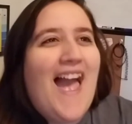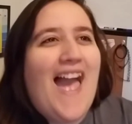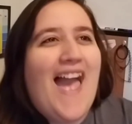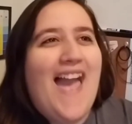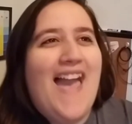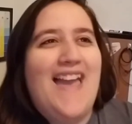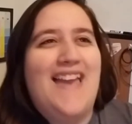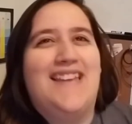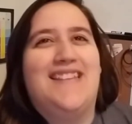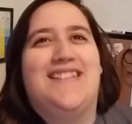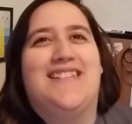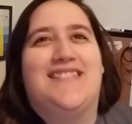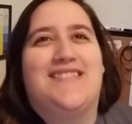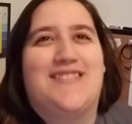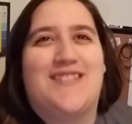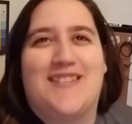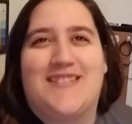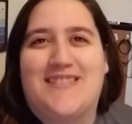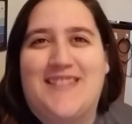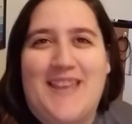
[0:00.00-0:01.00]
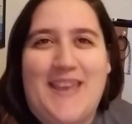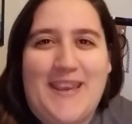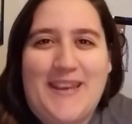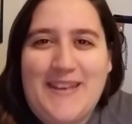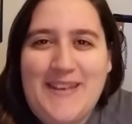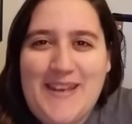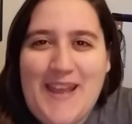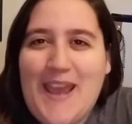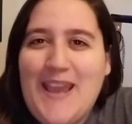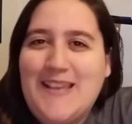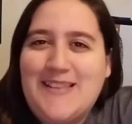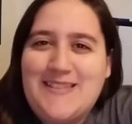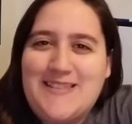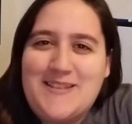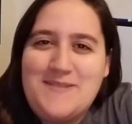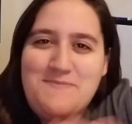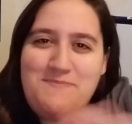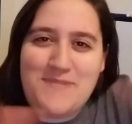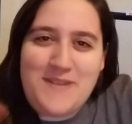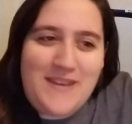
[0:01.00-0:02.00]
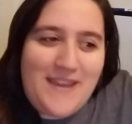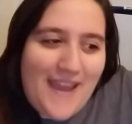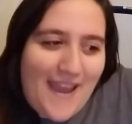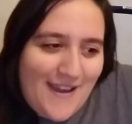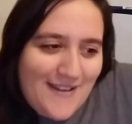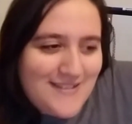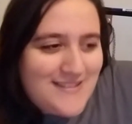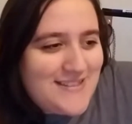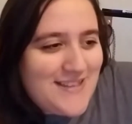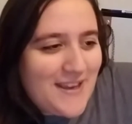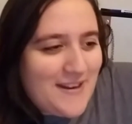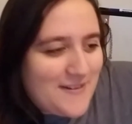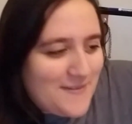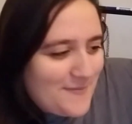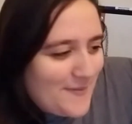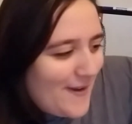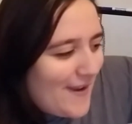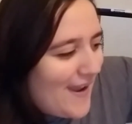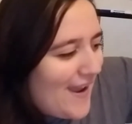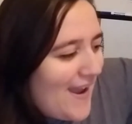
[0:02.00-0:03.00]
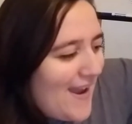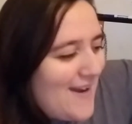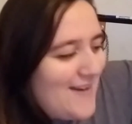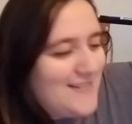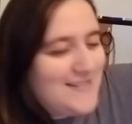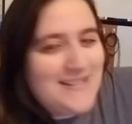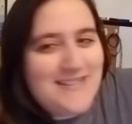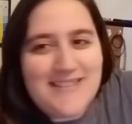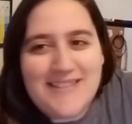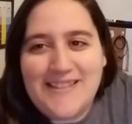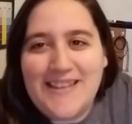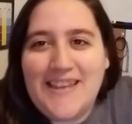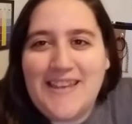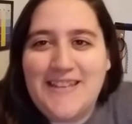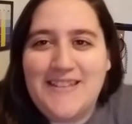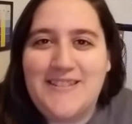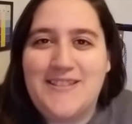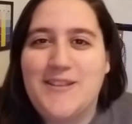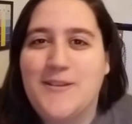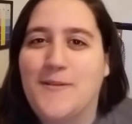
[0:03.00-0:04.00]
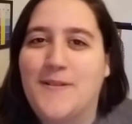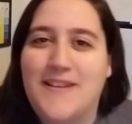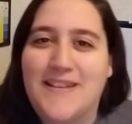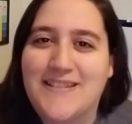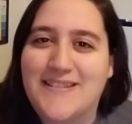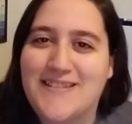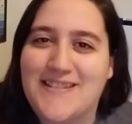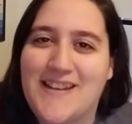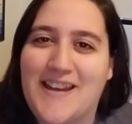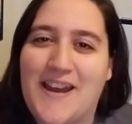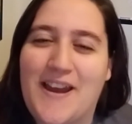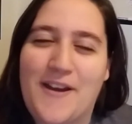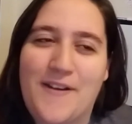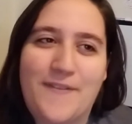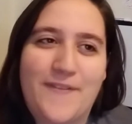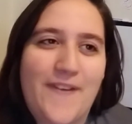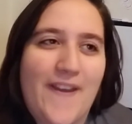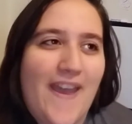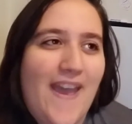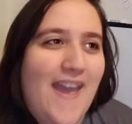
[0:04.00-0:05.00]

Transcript: And it's just like nice to be outside of my house and like doing stuff.